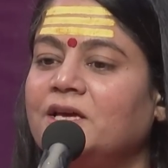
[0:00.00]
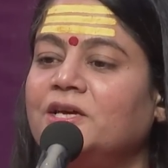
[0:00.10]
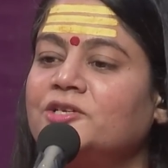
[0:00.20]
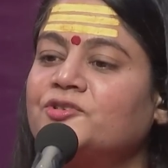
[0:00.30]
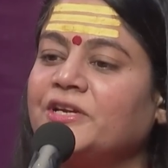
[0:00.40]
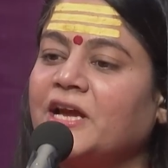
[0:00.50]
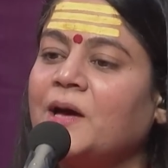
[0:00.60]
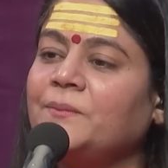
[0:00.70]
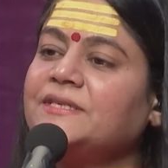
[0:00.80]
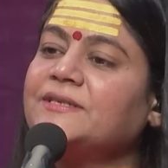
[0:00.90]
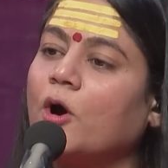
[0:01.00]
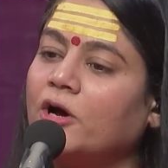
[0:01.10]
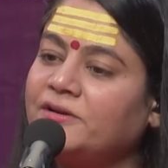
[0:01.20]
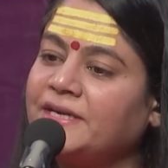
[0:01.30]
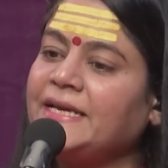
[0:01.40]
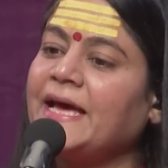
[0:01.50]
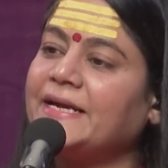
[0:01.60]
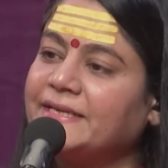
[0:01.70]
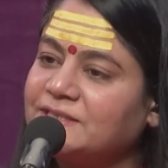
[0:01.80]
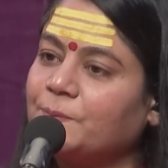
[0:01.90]
Shri Ram is already
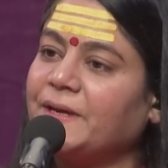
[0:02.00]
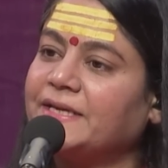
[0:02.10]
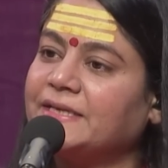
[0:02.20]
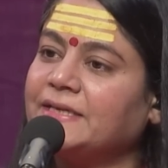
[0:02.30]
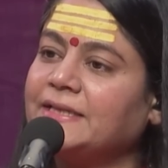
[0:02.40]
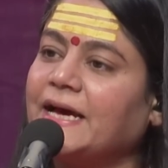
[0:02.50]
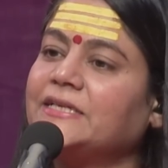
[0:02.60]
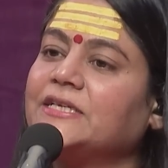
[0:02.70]
anticipating that